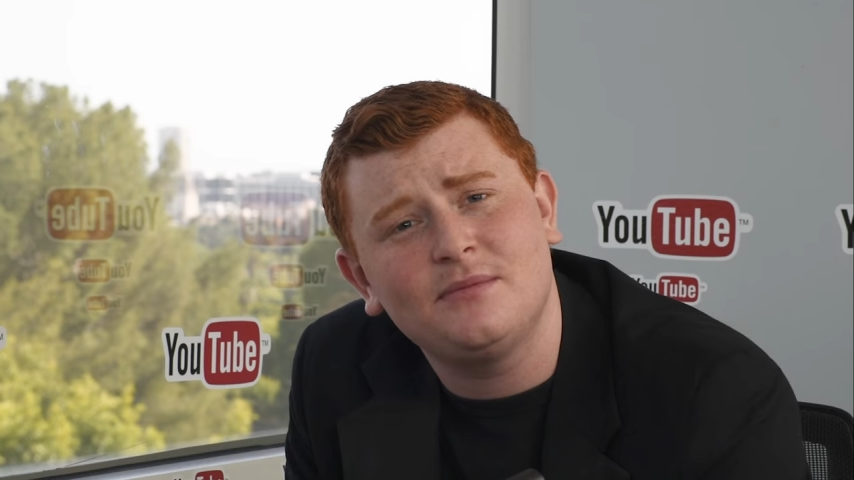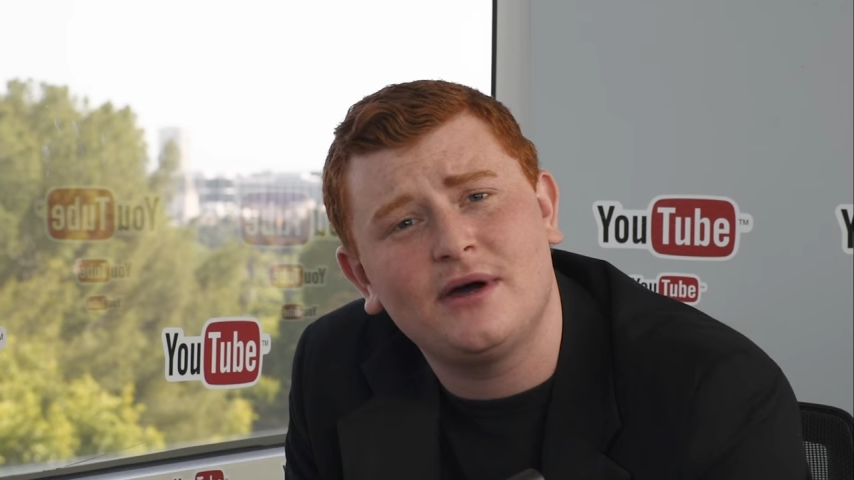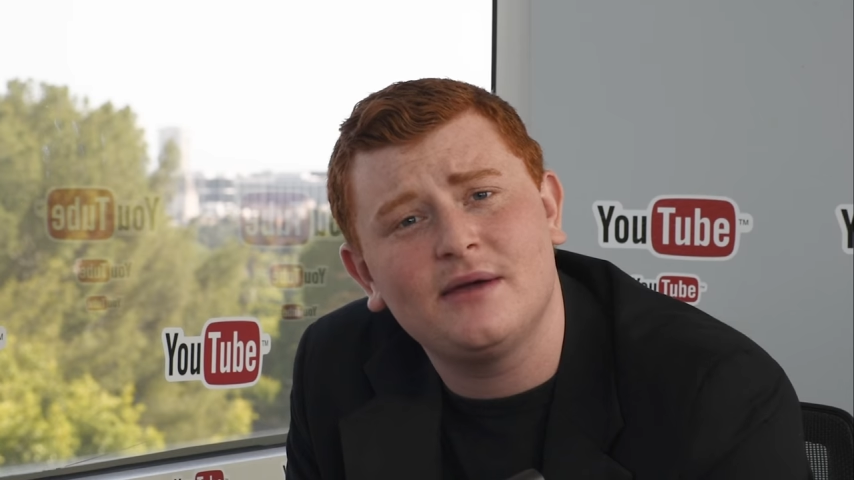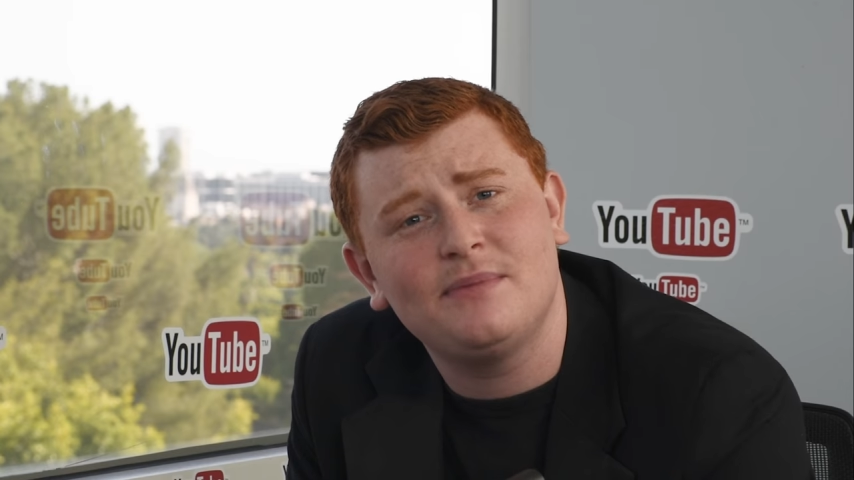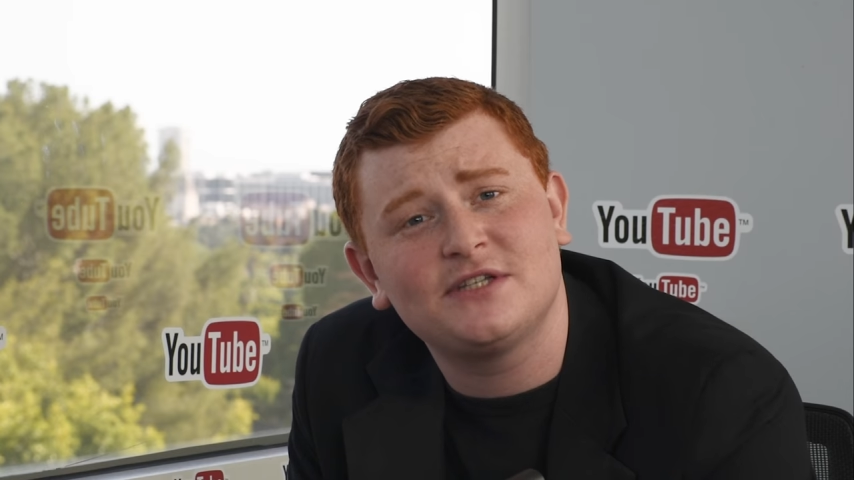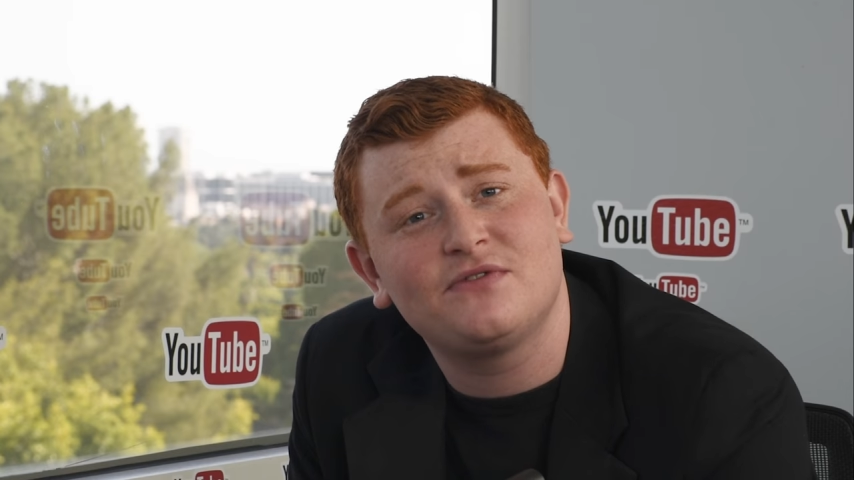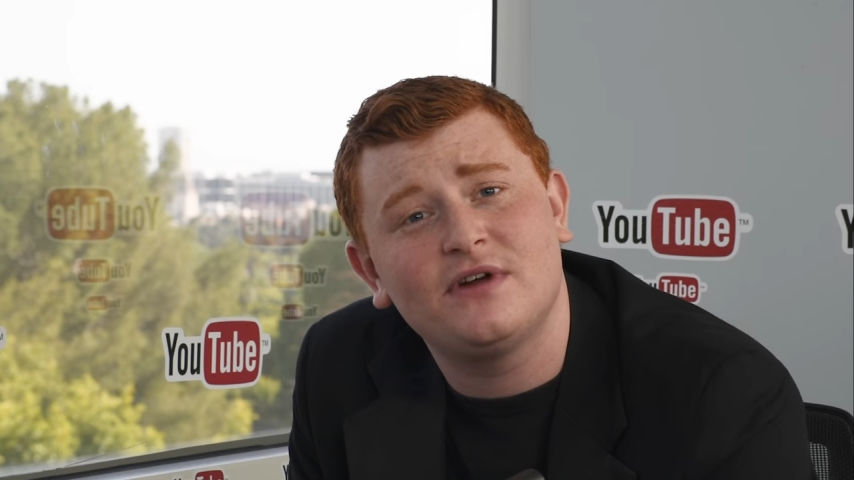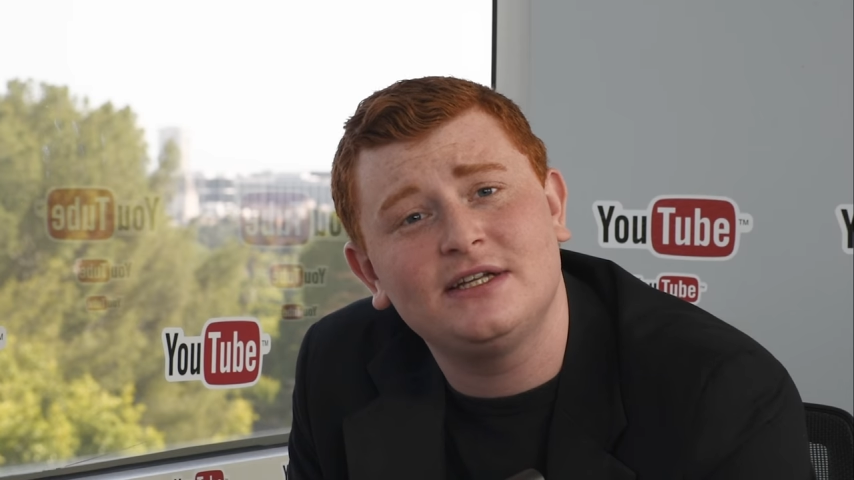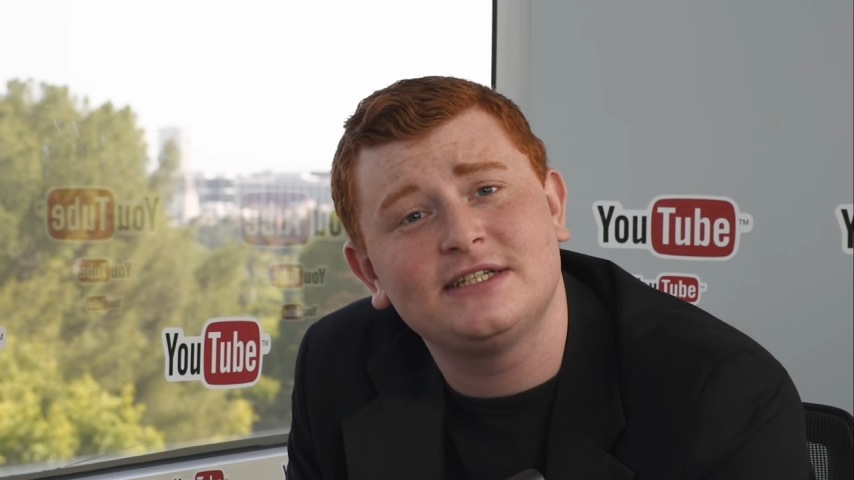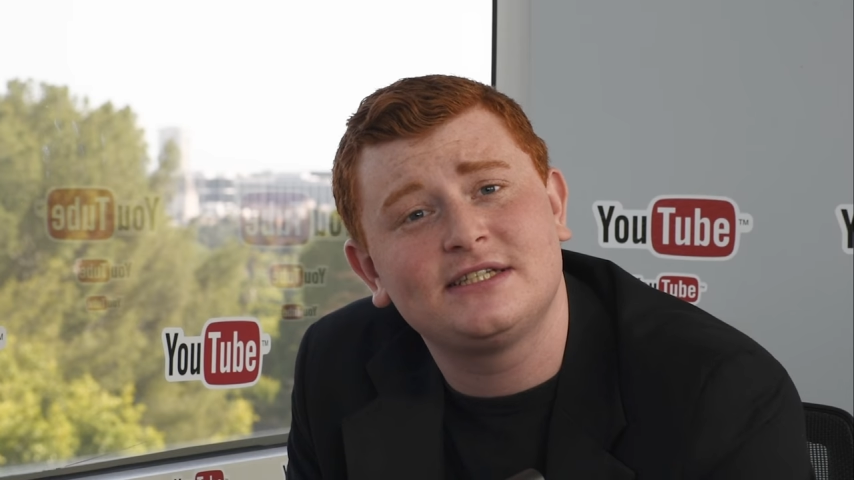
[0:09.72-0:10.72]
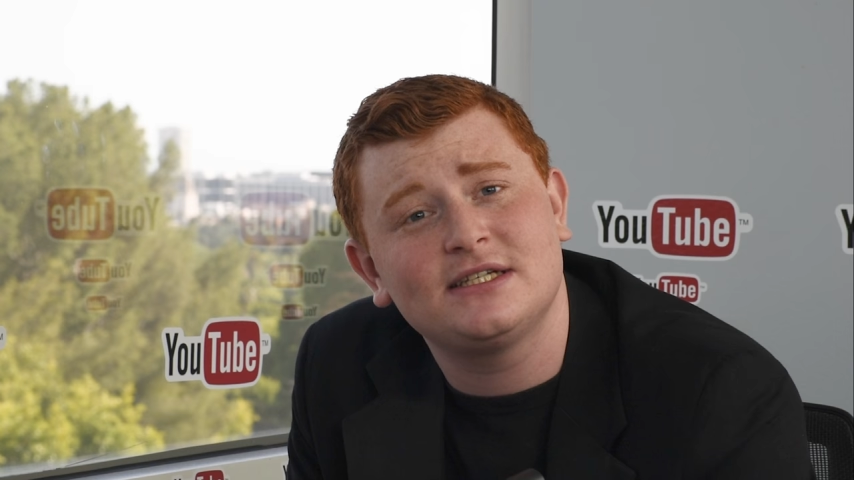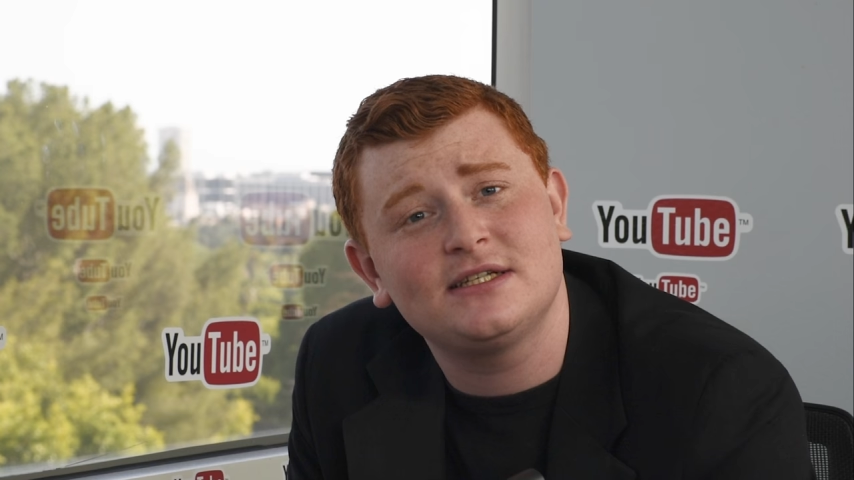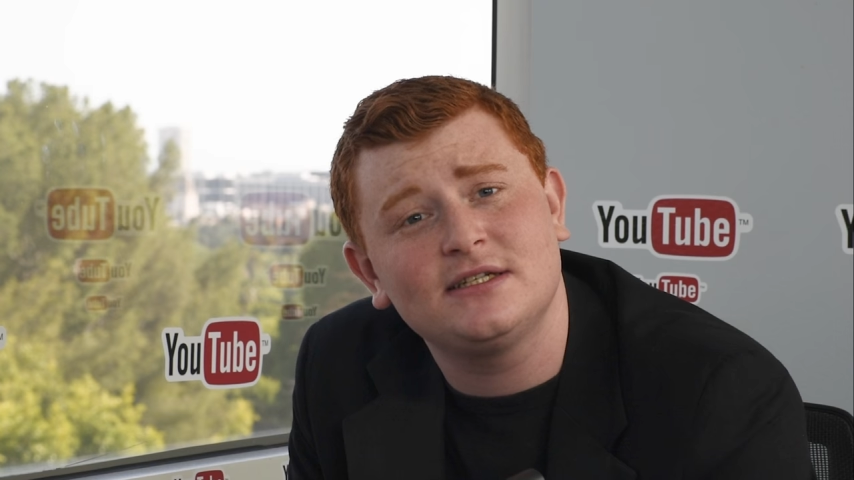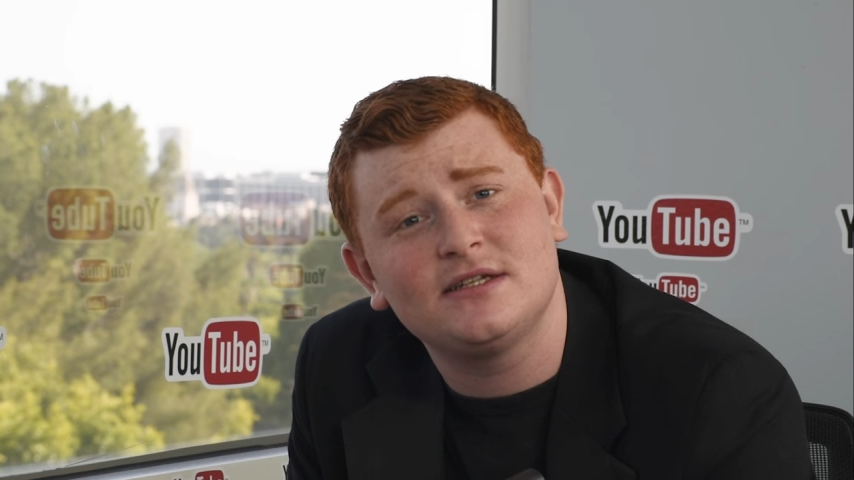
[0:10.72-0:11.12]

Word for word: my best friend and assistant,